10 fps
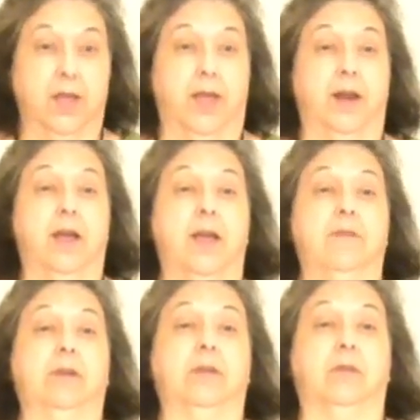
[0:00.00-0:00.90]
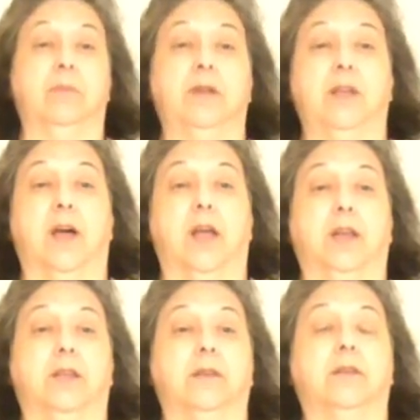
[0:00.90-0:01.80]
And I have a little mini
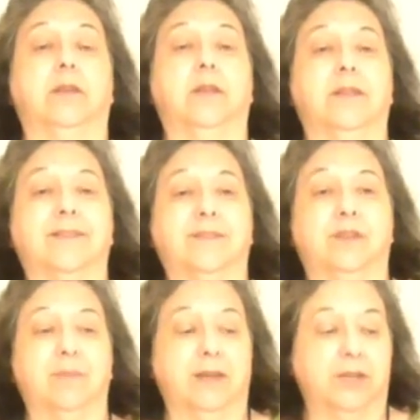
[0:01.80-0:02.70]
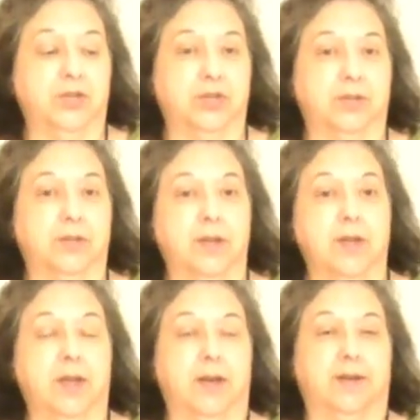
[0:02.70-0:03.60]
island in the center of my kitchen,
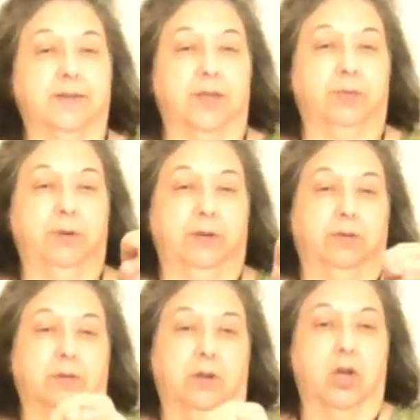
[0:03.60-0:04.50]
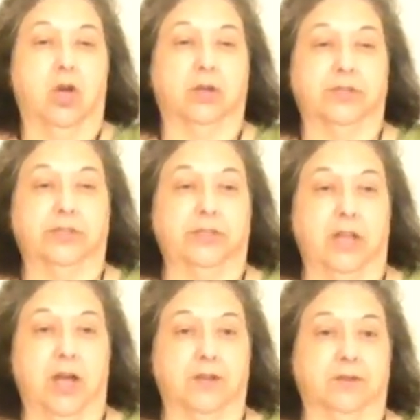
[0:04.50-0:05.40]
and it's got 3 little long
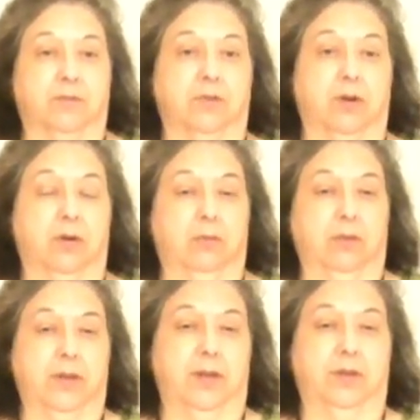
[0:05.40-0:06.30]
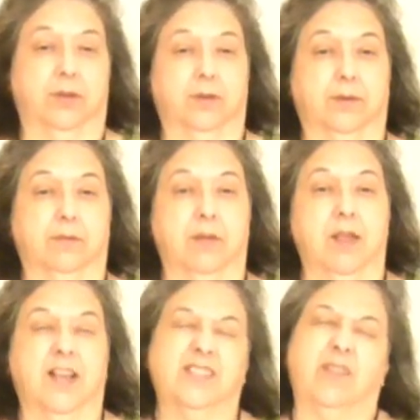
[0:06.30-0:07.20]
slots over the whole length.
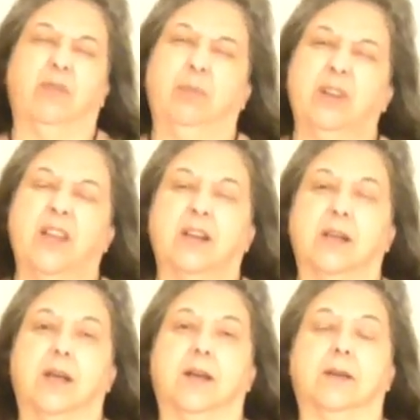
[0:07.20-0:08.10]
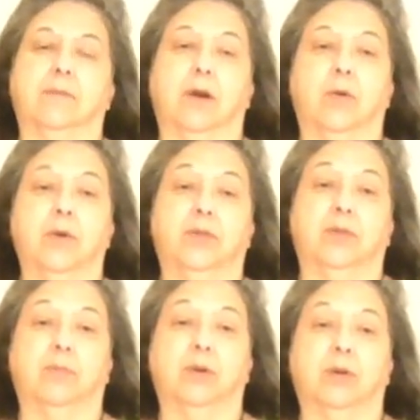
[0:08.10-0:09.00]
It's like for putting, like, according to
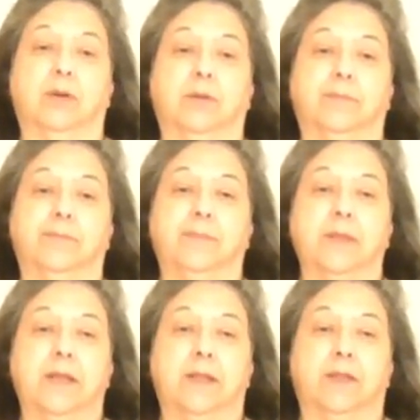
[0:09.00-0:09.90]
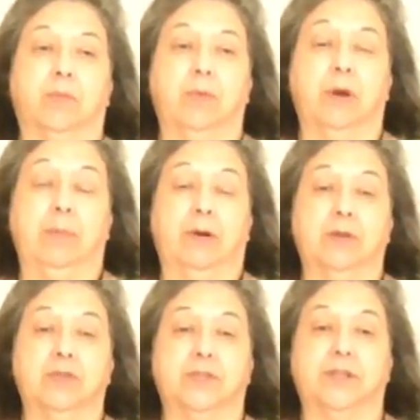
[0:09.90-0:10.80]
the book that when we
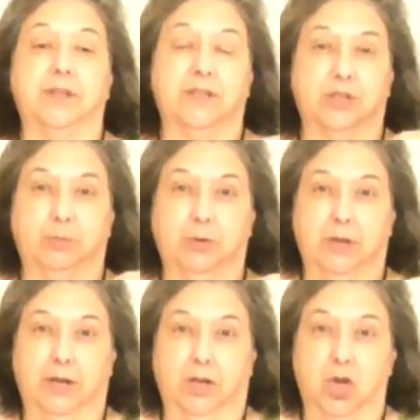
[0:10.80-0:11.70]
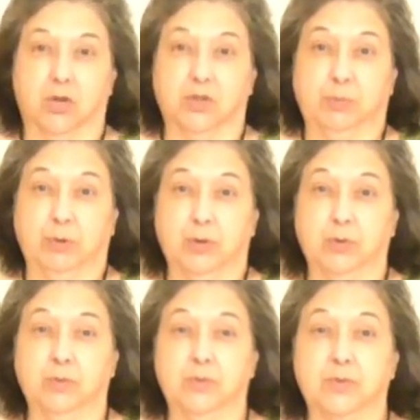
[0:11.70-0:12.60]
purchased it, it's to put like long
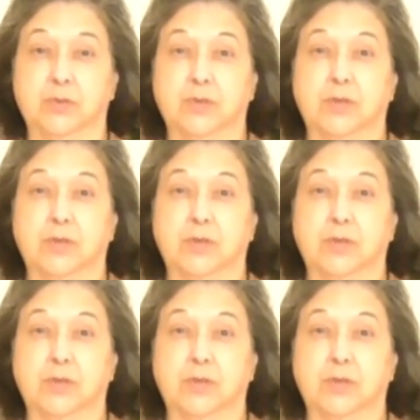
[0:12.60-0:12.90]
spoons